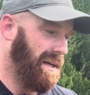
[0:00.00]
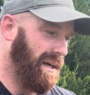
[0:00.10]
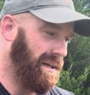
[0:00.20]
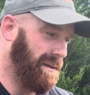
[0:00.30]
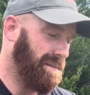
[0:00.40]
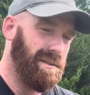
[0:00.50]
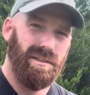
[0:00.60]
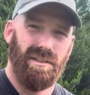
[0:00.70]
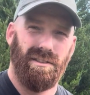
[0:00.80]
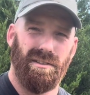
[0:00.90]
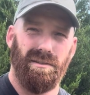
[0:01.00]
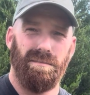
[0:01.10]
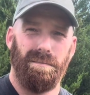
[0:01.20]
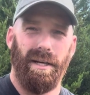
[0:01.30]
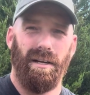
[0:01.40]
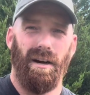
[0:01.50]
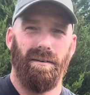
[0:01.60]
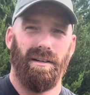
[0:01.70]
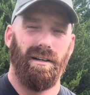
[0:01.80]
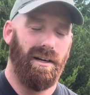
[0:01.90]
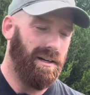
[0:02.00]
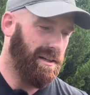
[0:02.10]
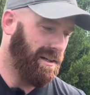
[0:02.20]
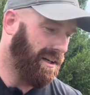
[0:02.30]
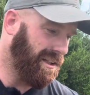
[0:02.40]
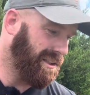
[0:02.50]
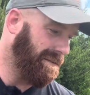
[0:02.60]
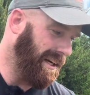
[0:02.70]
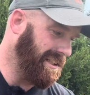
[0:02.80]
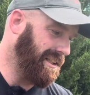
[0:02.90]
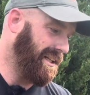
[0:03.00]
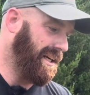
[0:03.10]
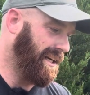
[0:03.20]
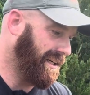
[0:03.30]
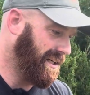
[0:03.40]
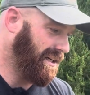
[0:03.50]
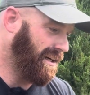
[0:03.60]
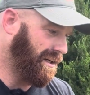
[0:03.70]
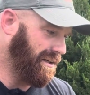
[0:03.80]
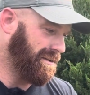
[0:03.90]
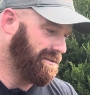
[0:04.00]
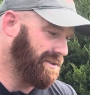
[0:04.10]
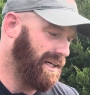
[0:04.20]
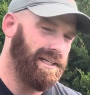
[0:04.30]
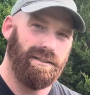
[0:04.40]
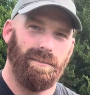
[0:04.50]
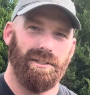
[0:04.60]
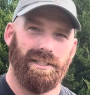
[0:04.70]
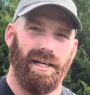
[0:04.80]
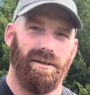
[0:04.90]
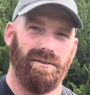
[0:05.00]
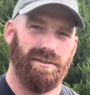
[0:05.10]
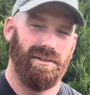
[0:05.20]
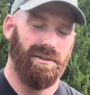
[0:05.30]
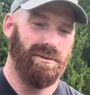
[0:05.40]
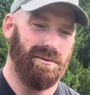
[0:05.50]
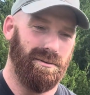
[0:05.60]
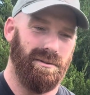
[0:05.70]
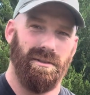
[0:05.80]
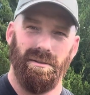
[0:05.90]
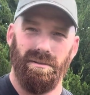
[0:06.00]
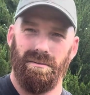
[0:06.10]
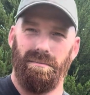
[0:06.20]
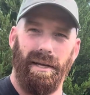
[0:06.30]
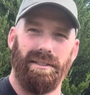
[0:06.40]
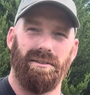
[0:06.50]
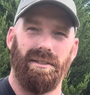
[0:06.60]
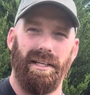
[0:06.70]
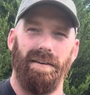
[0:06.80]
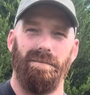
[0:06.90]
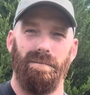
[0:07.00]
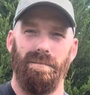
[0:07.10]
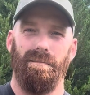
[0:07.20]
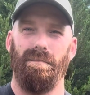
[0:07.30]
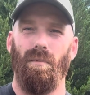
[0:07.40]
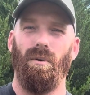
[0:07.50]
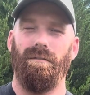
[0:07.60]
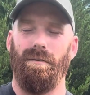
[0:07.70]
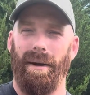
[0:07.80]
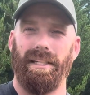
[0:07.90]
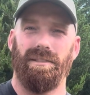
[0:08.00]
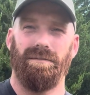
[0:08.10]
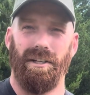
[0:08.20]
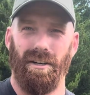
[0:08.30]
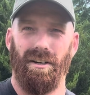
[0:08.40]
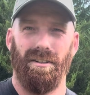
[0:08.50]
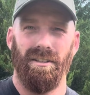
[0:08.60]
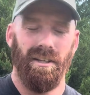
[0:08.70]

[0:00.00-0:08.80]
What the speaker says: uh, Big conservation thing, trying to push out to basically give more information for y'all